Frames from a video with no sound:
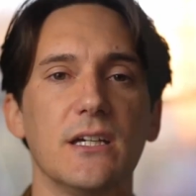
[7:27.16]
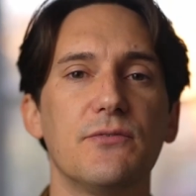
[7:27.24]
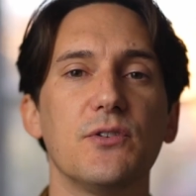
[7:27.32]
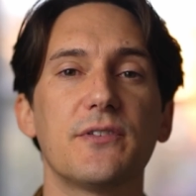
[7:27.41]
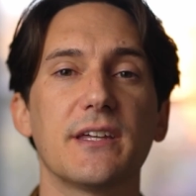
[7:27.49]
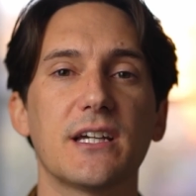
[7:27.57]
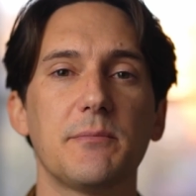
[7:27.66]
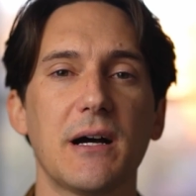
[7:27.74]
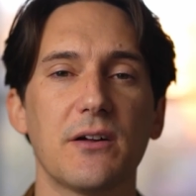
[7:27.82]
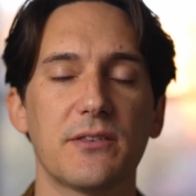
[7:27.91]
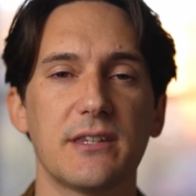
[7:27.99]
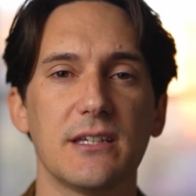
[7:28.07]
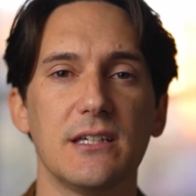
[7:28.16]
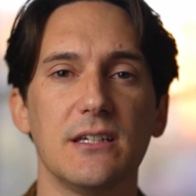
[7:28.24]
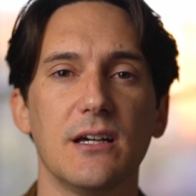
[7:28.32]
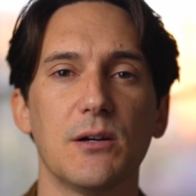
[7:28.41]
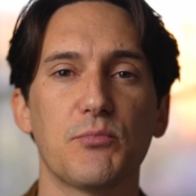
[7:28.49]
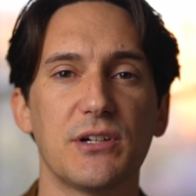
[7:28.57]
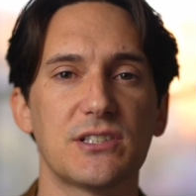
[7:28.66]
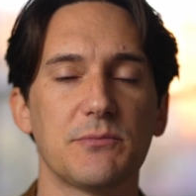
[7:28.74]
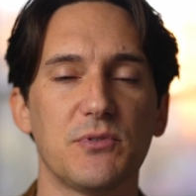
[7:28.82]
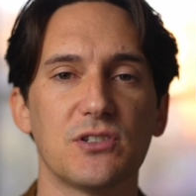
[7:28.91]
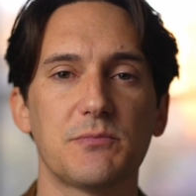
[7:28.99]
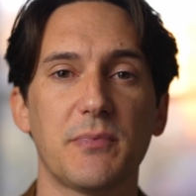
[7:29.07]
If you think about the
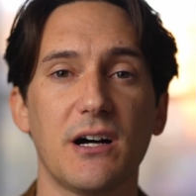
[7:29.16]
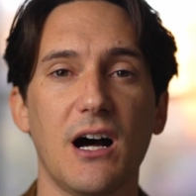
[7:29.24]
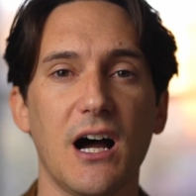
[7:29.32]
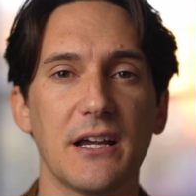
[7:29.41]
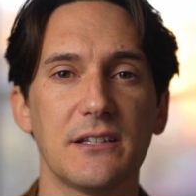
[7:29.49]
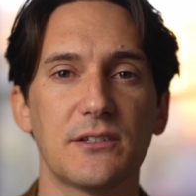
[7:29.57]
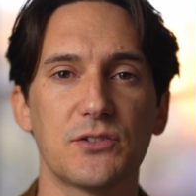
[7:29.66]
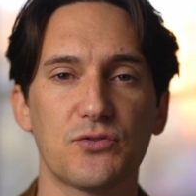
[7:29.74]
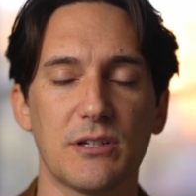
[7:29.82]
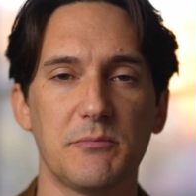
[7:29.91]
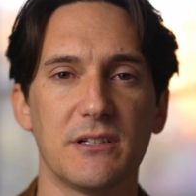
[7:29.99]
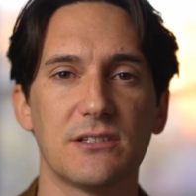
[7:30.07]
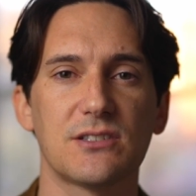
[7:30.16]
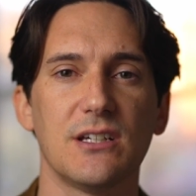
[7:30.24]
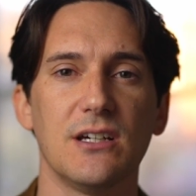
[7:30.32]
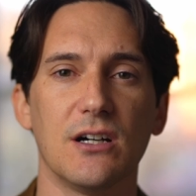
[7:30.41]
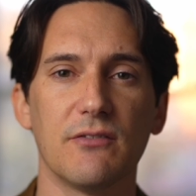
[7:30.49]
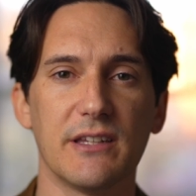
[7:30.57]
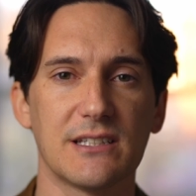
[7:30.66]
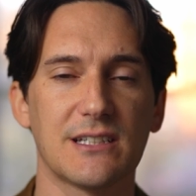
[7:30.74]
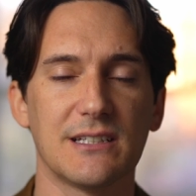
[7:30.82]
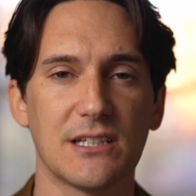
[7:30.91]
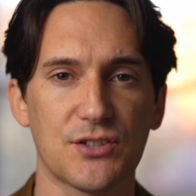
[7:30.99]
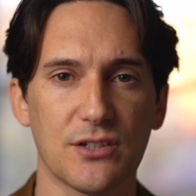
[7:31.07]
principles behind the treatments of this
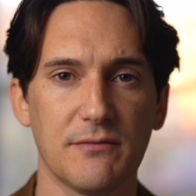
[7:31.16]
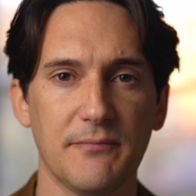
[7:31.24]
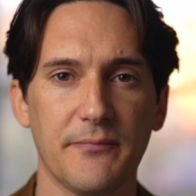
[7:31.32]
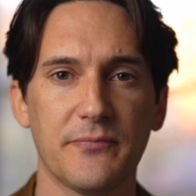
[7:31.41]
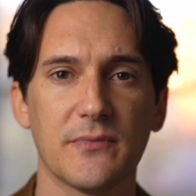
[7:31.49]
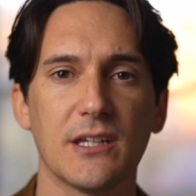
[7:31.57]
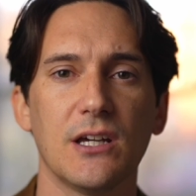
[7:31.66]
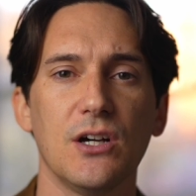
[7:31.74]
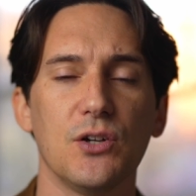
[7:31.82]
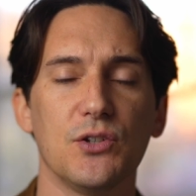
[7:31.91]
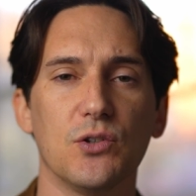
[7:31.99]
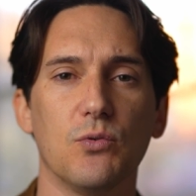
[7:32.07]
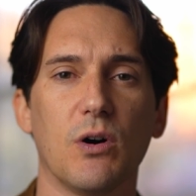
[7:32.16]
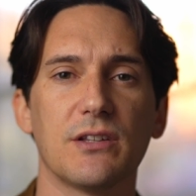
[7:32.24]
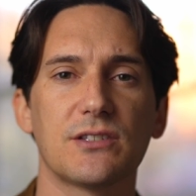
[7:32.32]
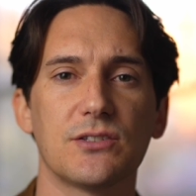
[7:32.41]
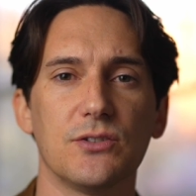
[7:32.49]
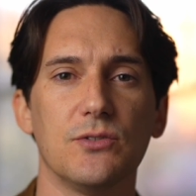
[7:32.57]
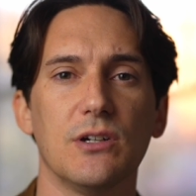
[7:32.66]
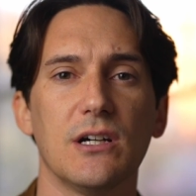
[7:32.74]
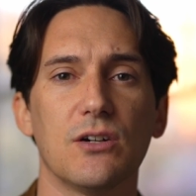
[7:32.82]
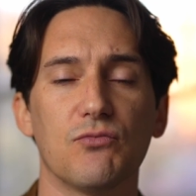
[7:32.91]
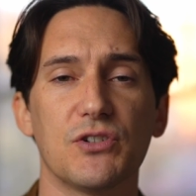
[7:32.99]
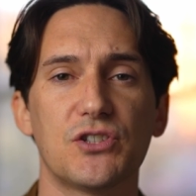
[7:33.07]
condition, you'll want to
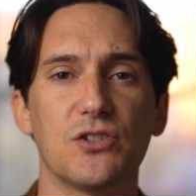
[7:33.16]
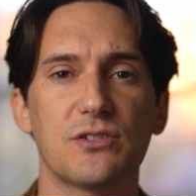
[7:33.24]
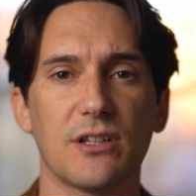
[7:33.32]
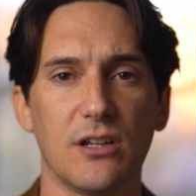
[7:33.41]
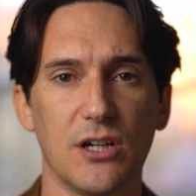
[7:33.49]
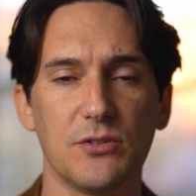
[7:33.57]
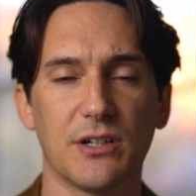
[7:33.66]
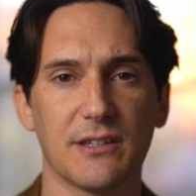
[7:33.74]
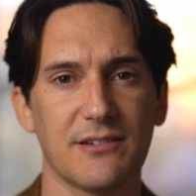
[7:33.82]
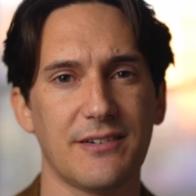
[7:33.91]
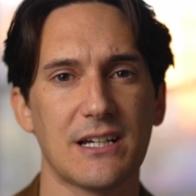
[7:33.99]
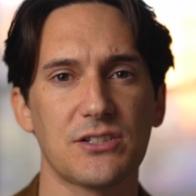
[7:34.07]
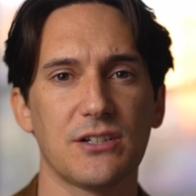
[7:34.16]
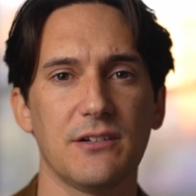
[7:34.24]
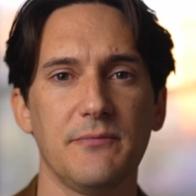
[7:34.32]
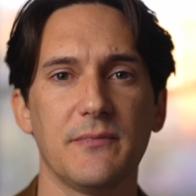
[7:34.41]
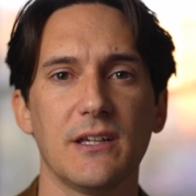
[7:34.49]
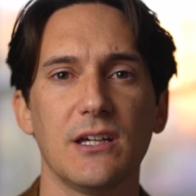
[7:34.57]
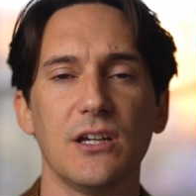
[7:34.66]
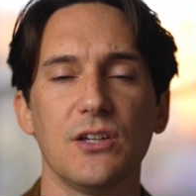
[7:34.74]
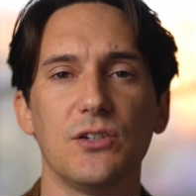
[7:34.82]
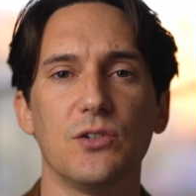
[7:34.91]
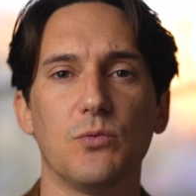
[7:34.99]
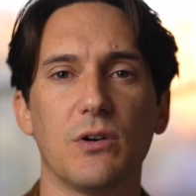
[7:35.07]
reduce the load on the fascia,
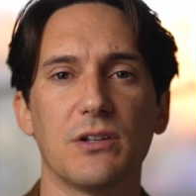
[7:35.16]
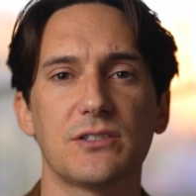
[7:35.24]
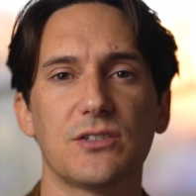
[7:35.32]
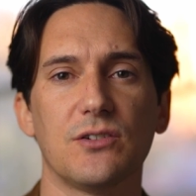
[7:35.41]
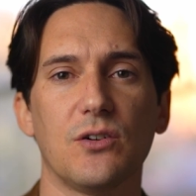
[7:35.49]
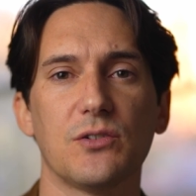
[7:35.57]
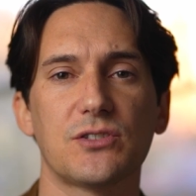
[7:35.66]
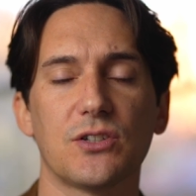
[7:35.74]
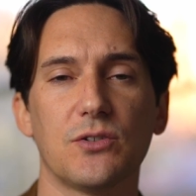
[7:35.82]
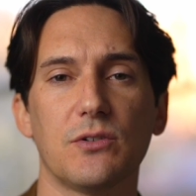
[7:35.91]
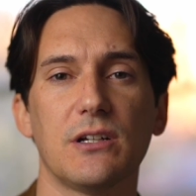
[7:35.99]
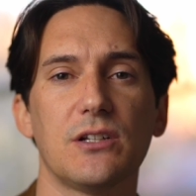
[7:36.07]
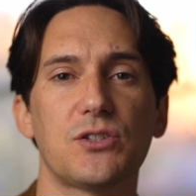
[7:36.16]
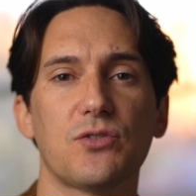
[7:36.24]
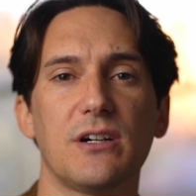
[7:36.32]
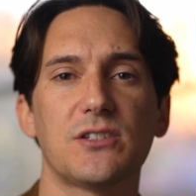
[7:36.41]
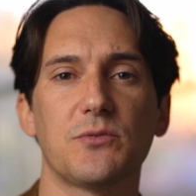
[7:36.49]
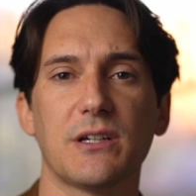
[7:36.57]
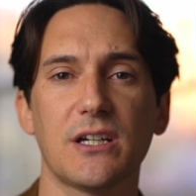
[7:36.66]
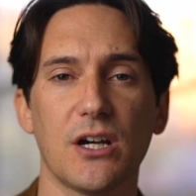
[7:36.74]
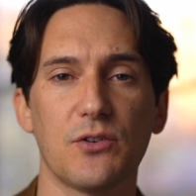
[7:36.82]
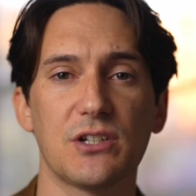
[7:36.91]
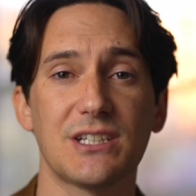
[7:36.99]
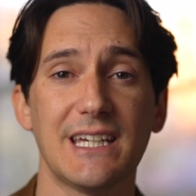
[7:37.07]
you'll want to also try to
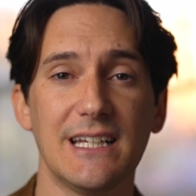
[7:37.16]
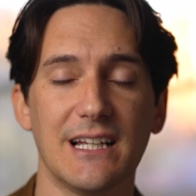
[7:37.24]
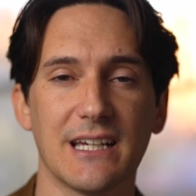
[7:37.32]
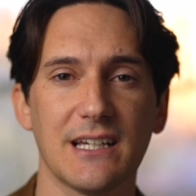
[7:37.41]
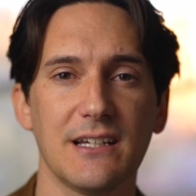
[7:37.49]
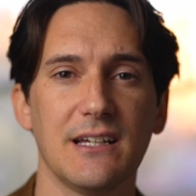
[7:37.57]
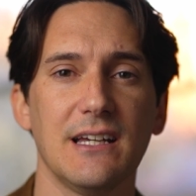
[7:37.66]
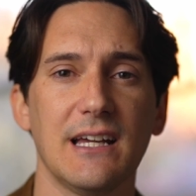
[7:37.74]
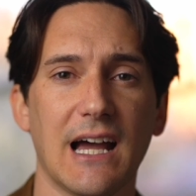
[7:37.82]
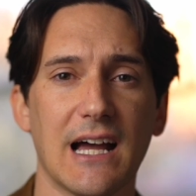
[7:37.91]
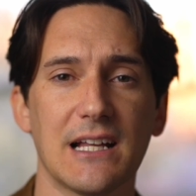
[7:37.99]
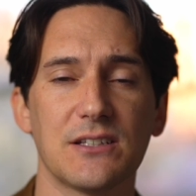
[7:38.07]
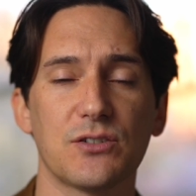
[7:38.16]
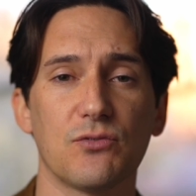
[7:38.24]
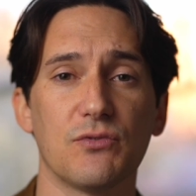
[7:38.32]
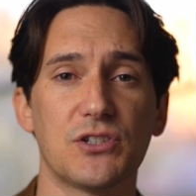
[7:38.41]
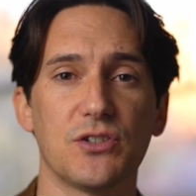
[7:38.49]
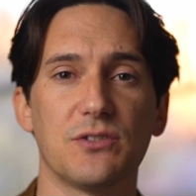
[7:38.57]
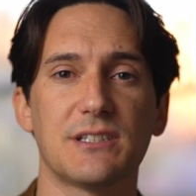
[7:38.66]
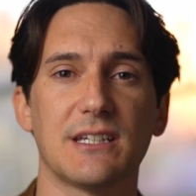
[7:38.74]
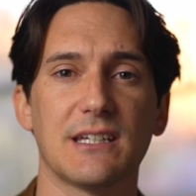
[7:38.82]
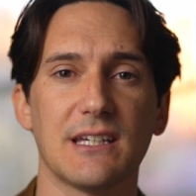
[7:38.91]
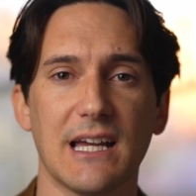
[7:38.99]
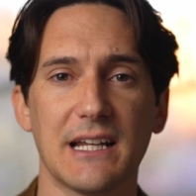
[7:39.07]
encourage healing and
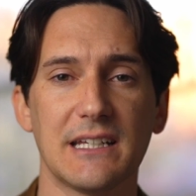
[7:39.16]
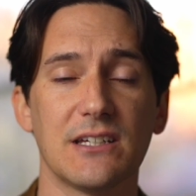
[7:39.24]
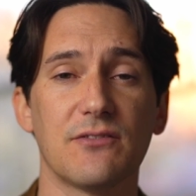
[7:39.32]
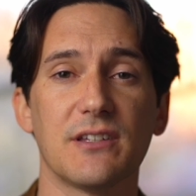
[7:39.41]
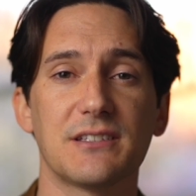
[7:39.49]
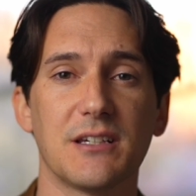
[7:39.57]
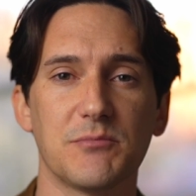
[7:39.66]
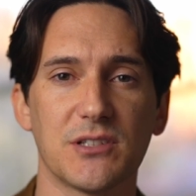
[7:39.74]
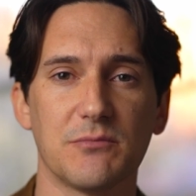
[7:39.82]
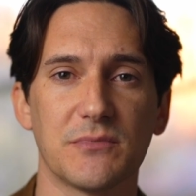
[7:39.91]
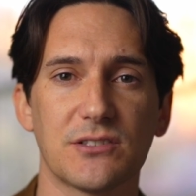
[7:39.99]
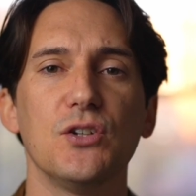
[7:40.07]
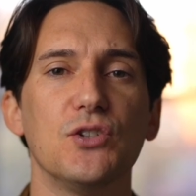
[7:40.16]
reducing any of the symptoms.